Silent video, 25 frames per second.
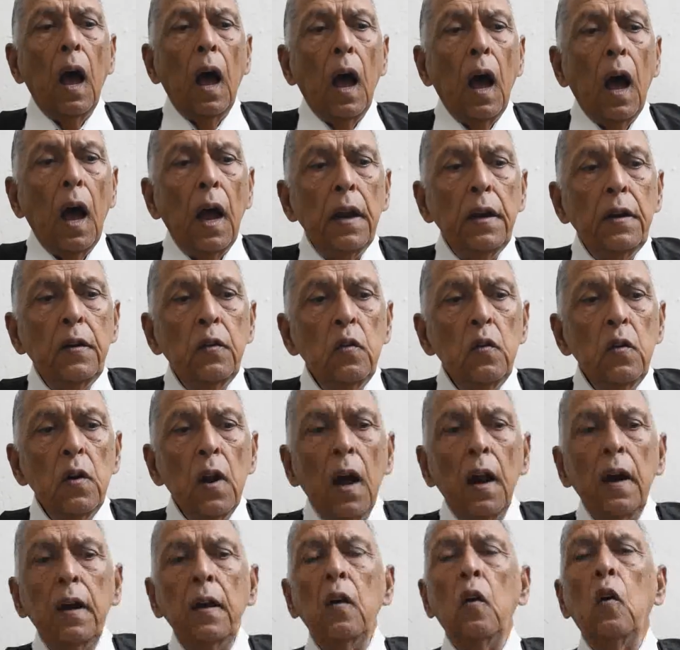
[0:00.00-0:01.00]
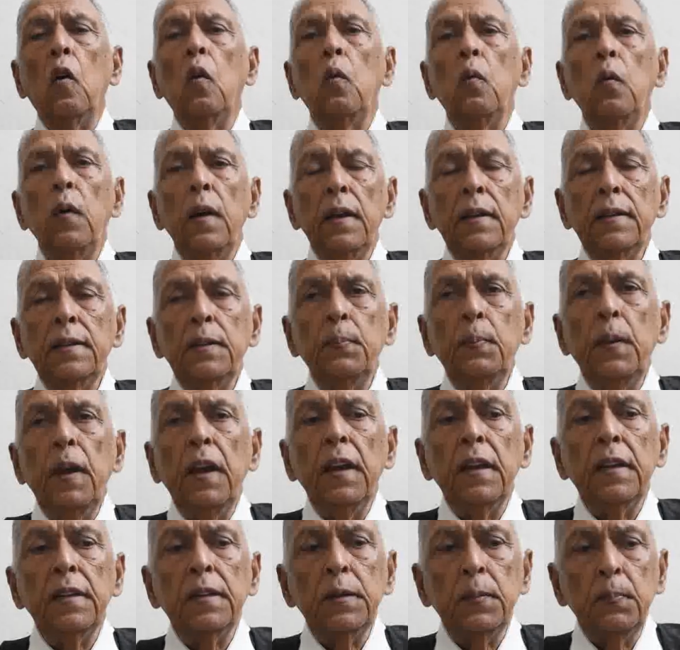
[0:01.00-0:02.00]
I do not always
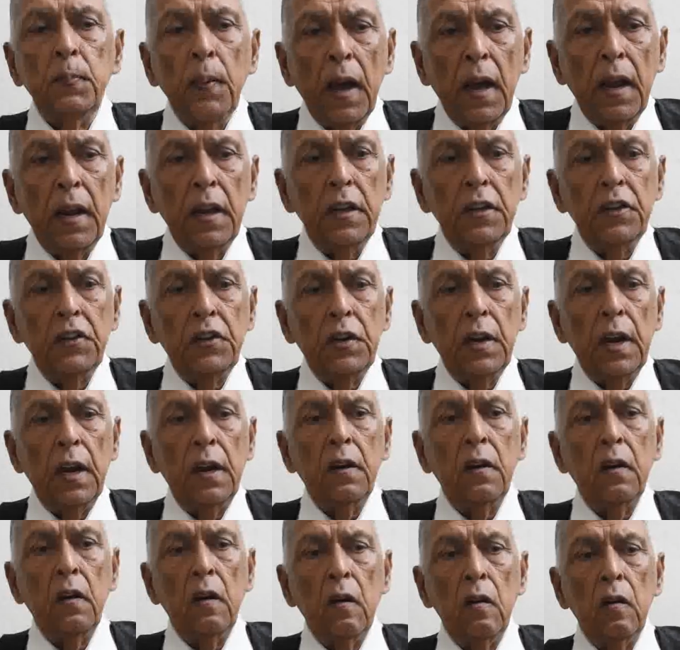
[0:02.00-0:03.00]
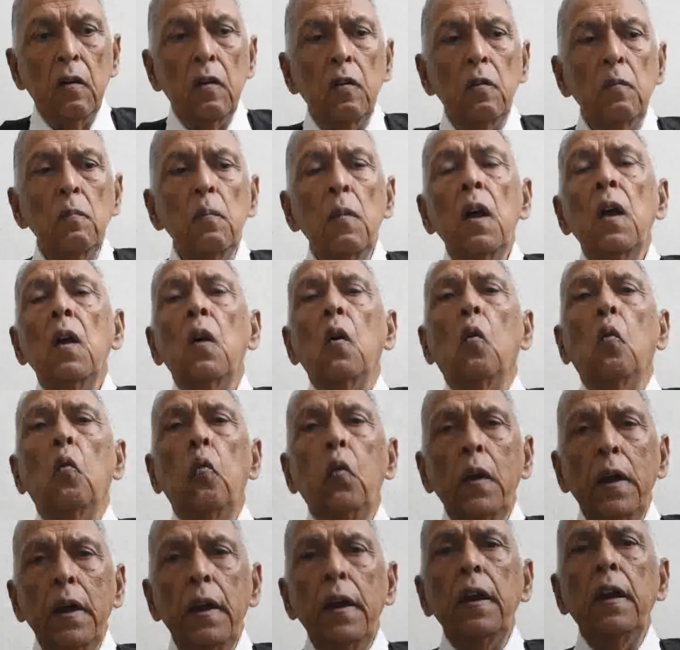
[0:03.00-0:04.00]
speak Spanish at home.
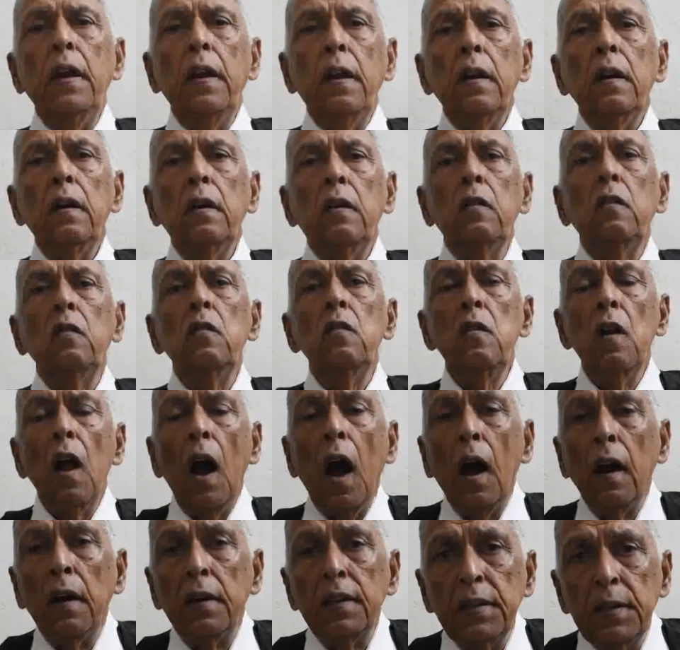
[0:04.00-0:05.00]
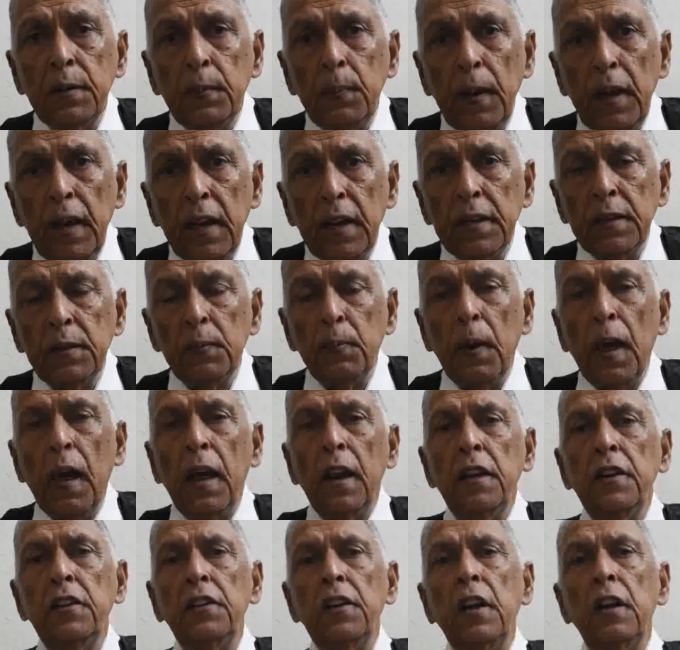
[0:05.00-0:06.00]
We do not speak
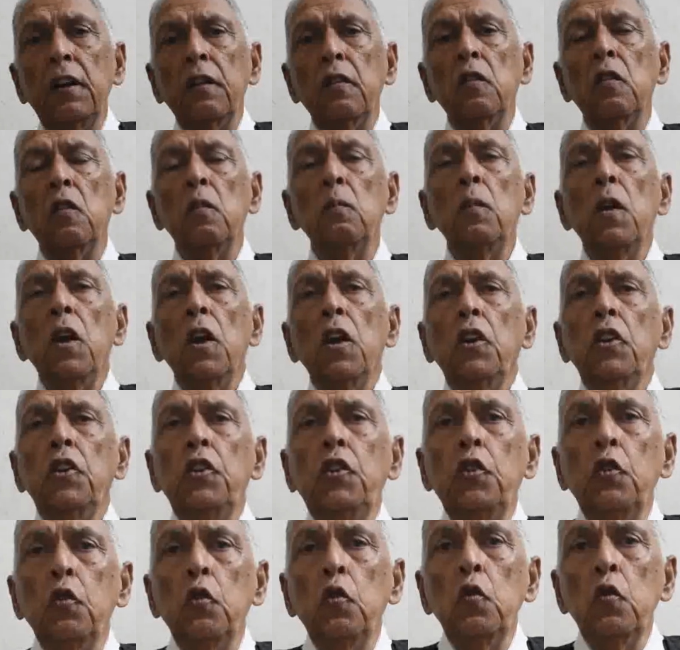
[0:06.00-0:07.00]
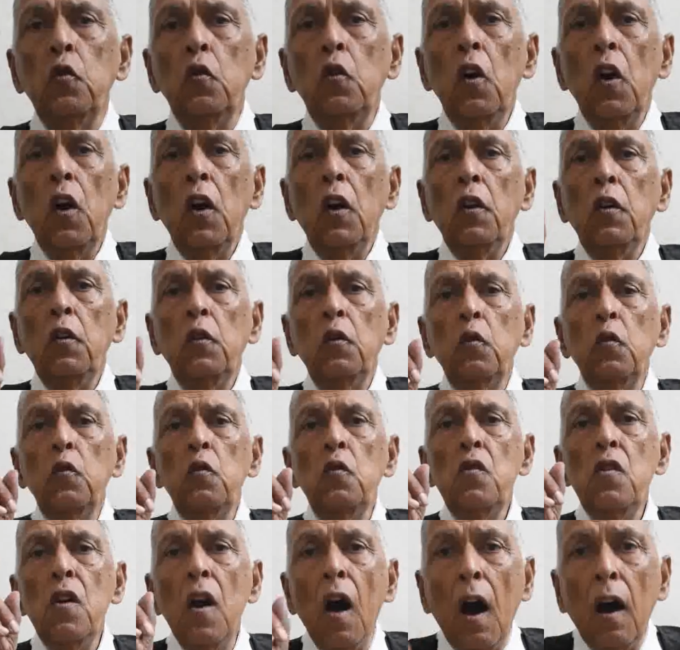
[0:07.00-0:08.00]
Spanish at home. You do
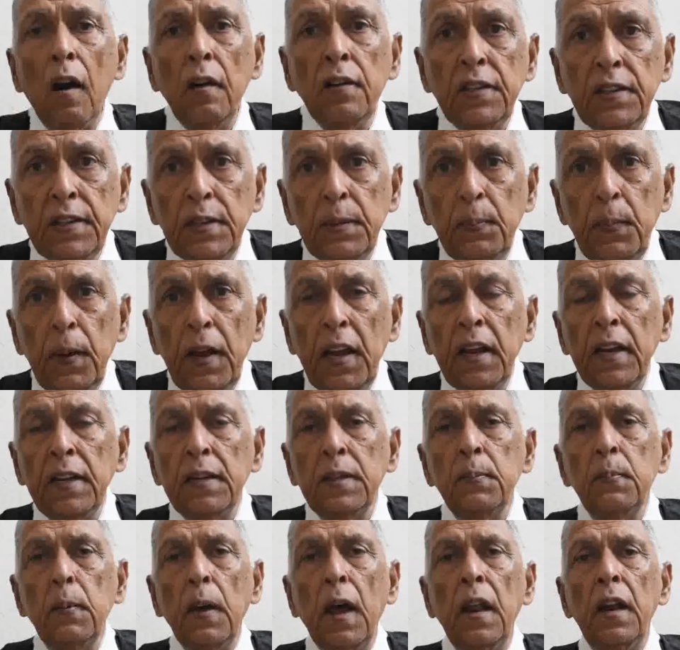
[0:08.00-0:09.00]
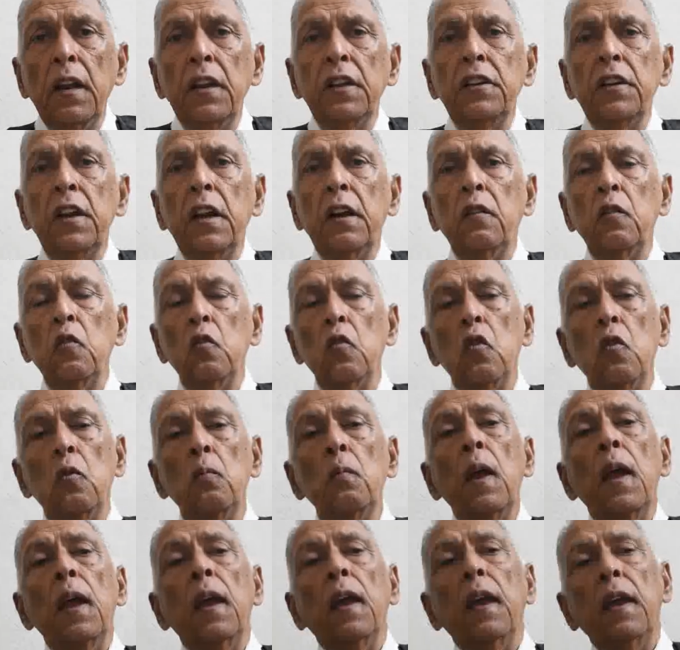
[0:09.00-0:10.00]
not speak Spanish at home.
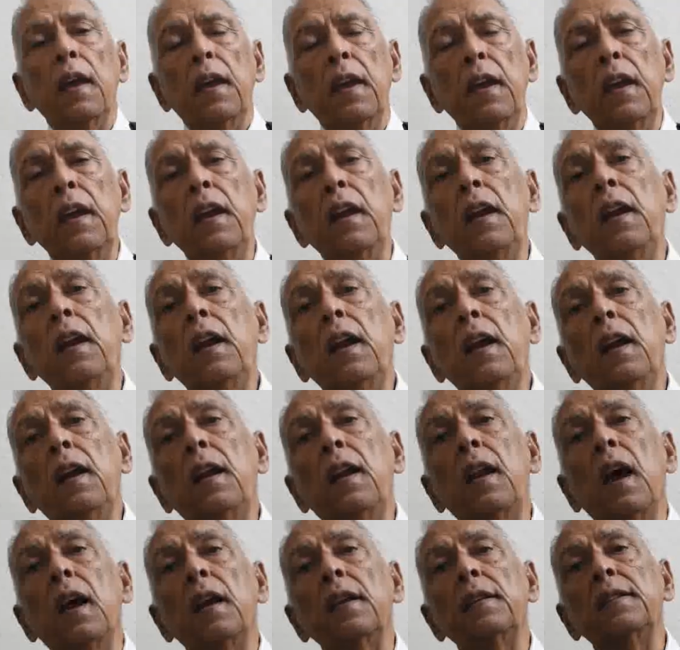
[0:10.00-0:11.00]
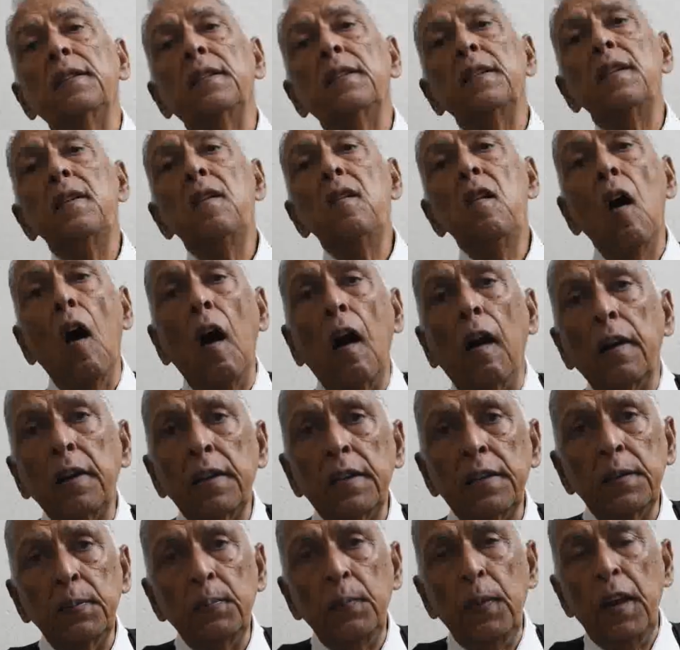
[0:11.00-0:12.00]
He does not
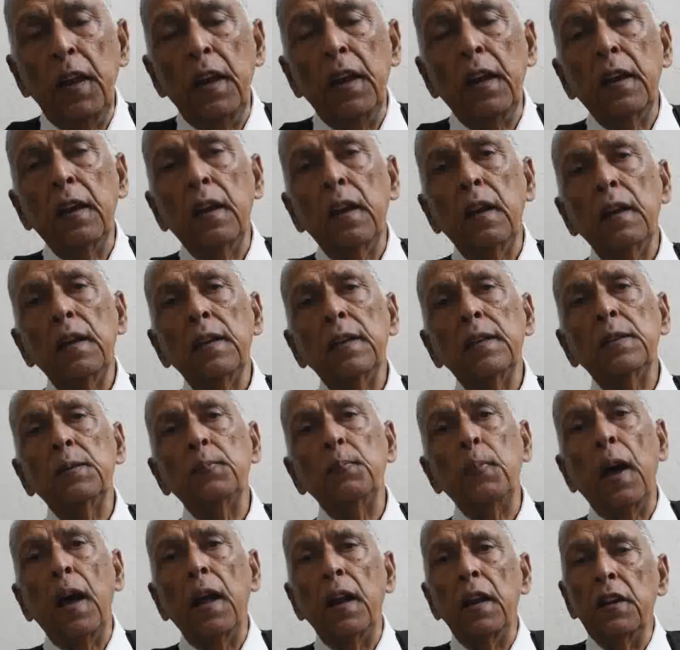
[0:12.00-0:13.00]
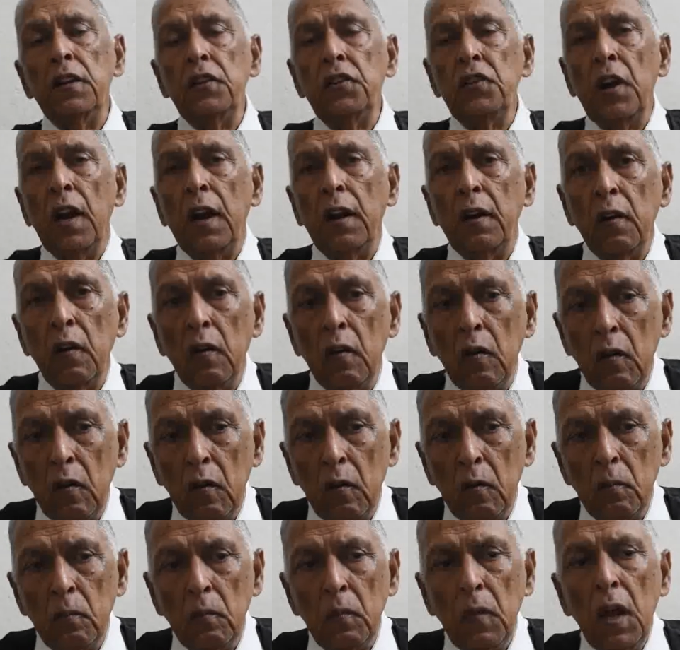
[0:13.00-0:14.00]
speak Spanish at
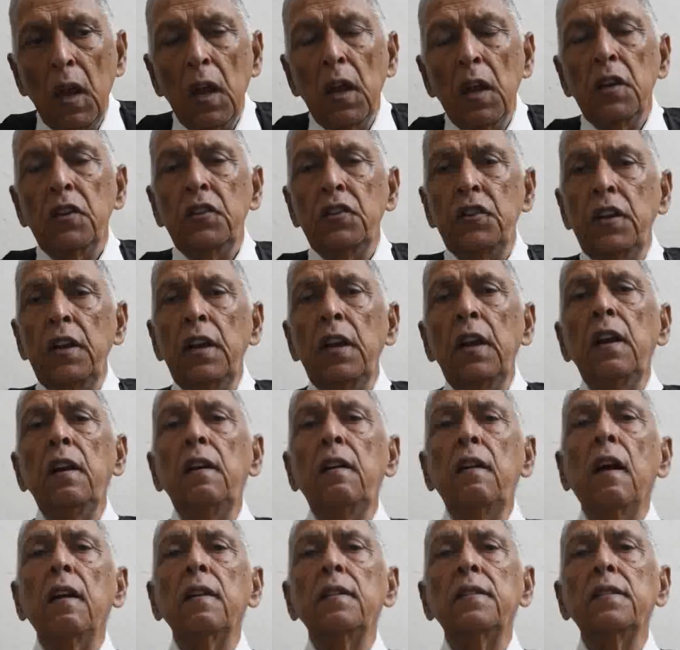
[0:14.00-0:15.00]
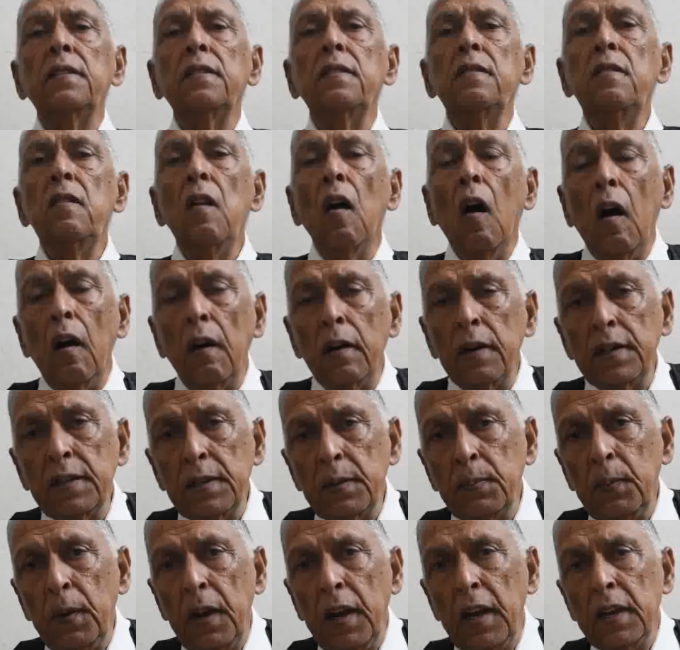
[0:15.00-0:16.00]
home. She does not
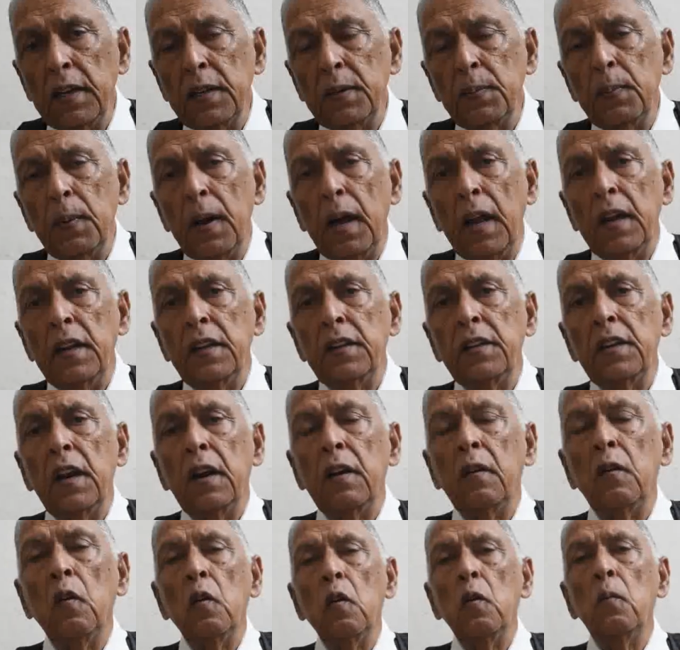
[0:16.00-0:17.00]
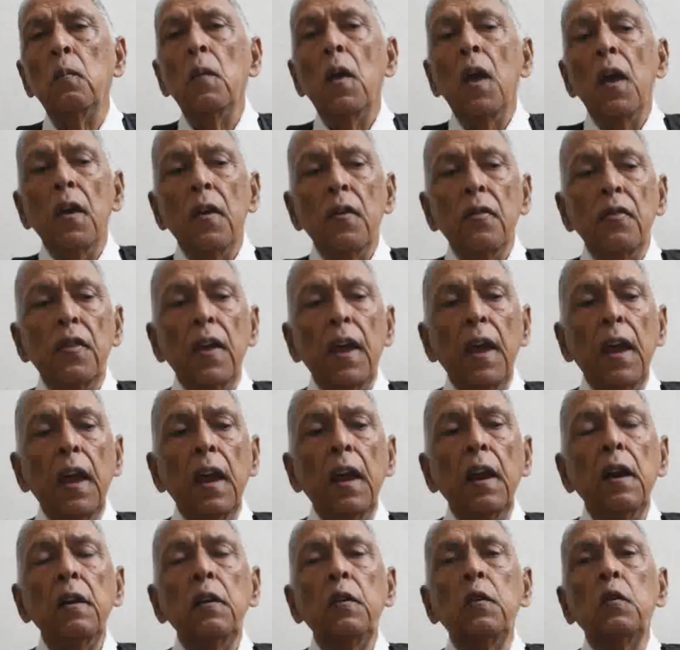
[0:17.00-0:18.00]
speak Spanish at home.
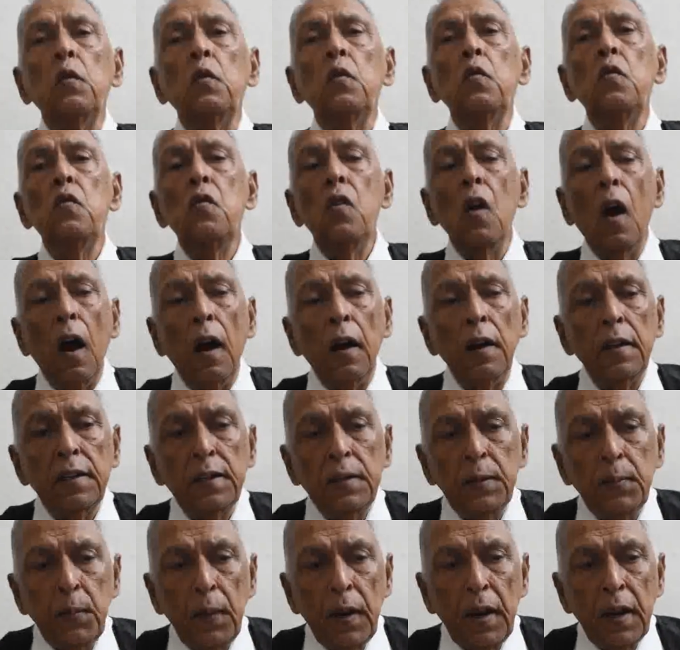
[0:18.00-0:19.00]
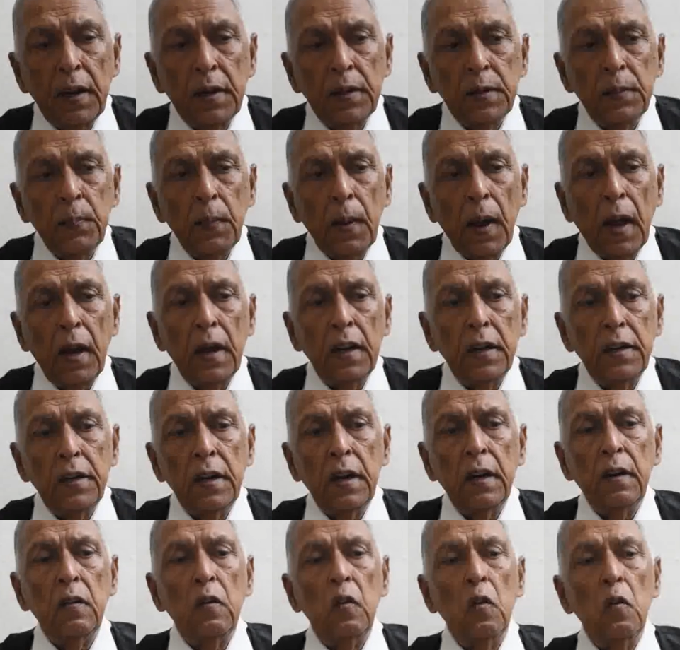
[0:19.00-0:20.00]
They do not speak Spanish
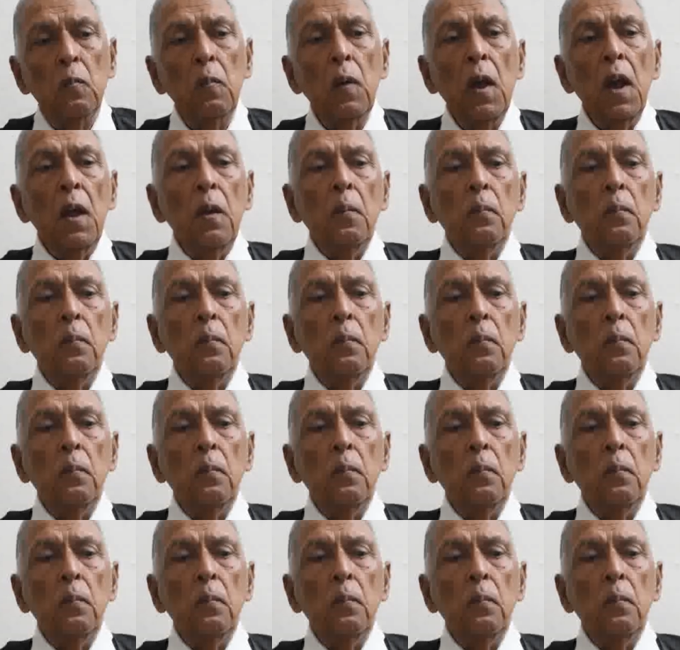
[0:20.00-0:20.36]
at home.